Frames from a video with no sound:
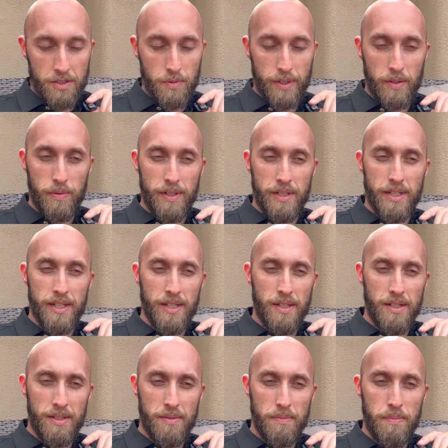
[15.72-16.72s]
week we
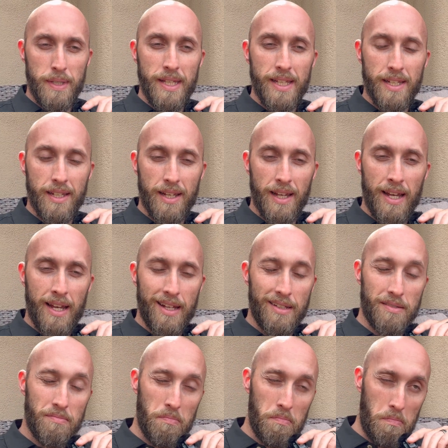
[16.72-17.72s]
did peak
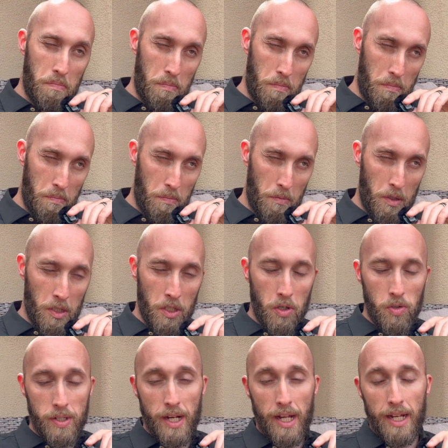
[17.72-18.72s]
at
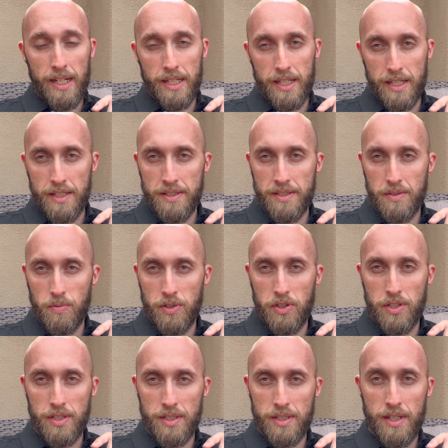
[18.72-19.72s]
low 90s,
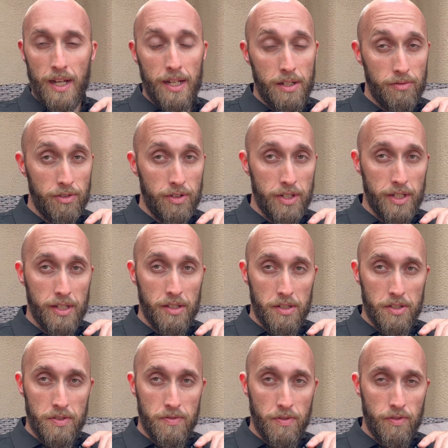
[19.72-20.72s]
which is kind of
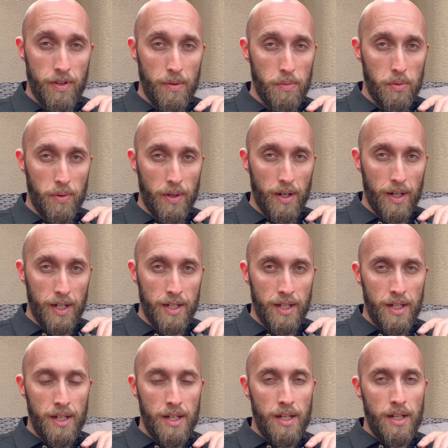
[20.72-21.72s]
ridiculous for February.
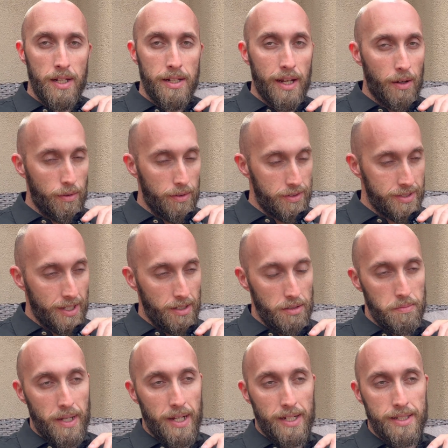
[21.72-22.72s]
Now we've
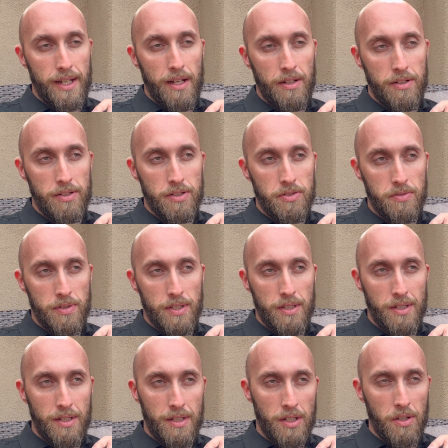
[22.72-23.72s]
settled back down into
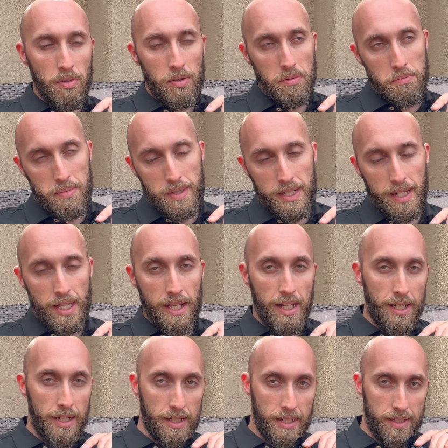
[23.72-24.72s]
a low to mid
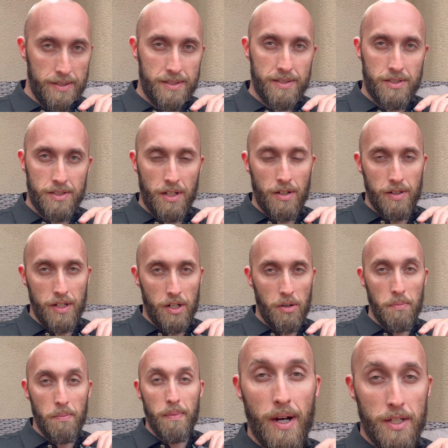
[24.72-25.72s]
80s, so
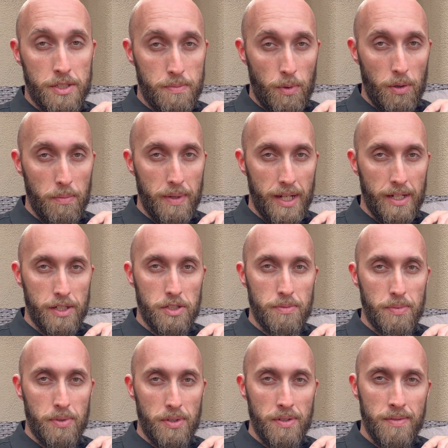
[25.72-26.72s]
much more
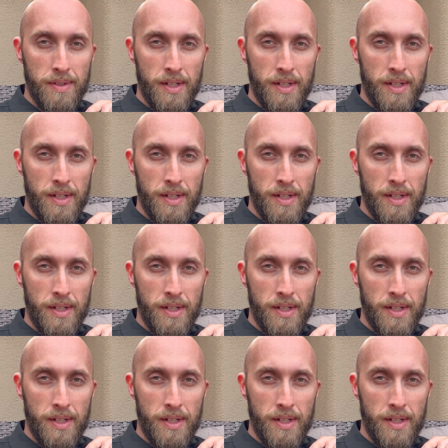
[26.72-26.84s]
manageable.